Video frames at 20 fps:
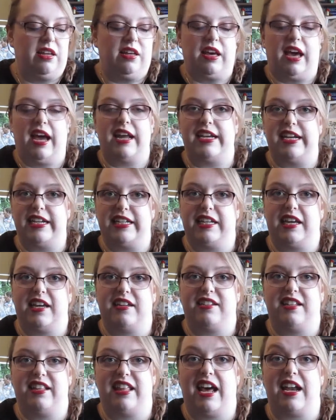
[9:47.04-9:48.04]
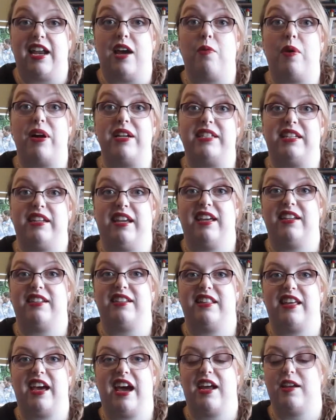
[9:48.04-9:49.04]
I need to get to that. I want to get to
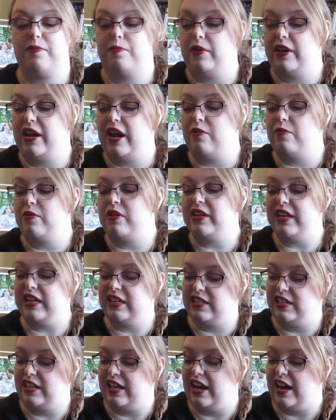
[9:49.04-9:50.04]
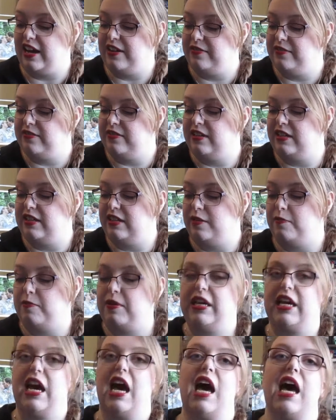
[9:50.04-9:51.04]
that, but I will get to that
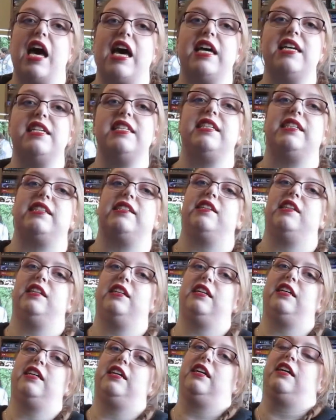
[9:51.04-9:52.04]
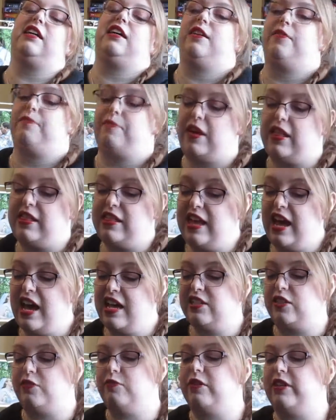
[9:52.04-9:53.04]
because my
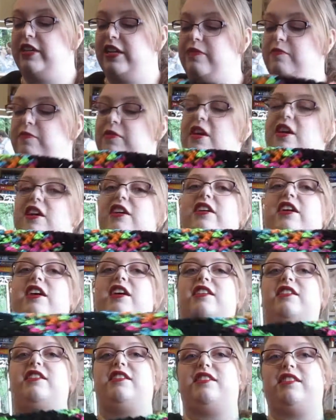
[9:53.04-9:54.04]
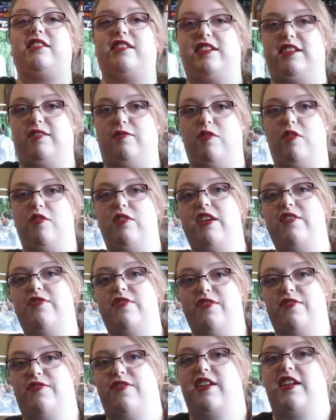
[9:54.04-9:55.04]
last work in progress won't
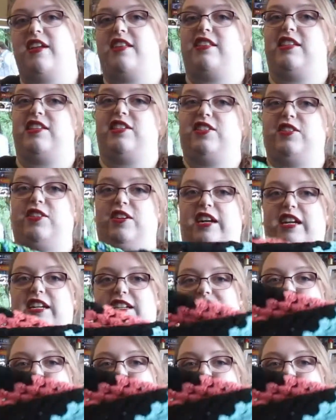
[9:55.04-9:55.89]
even fit on this screen.